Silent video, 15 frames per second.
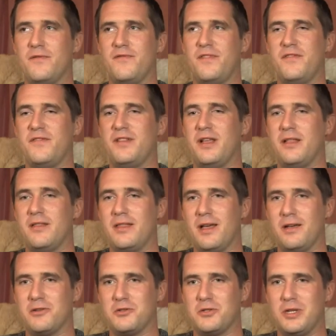fifteen
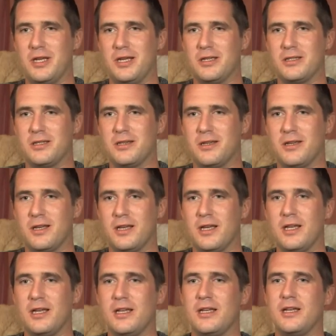thousand years.
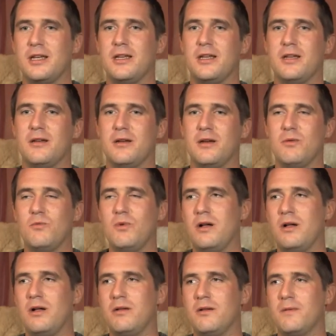Fifteen thousand.
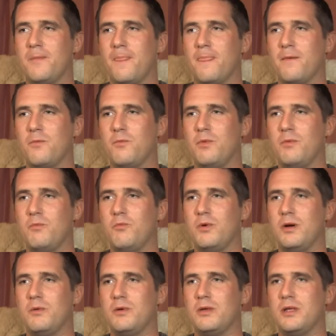Well,
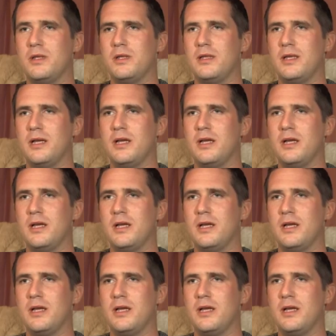but, Could you